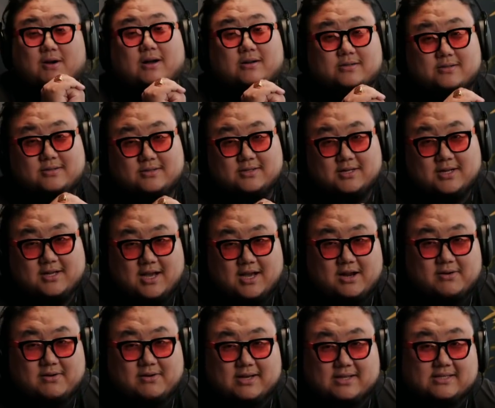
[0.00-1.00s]
Wow.
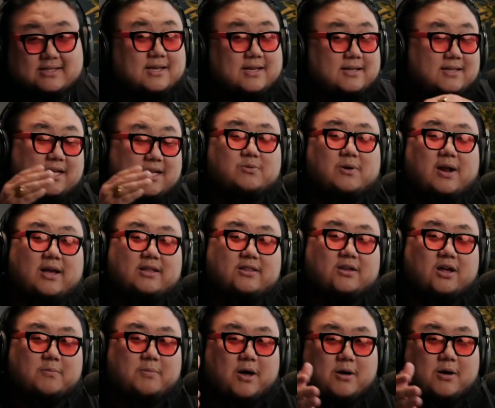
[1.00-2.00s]
Anyways, that's what I
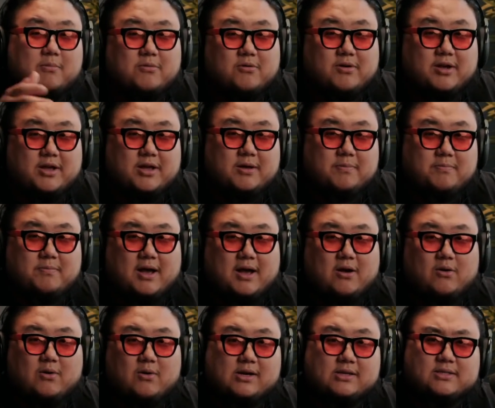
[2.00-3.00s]
thought about Maria
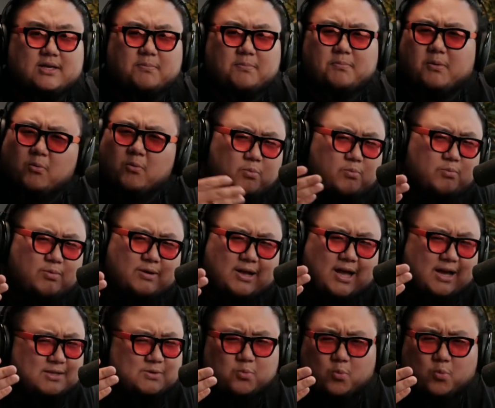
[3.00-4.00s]
by HWASA, but
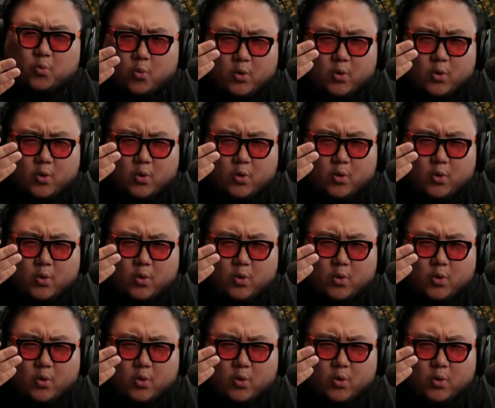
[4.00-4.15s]
guys,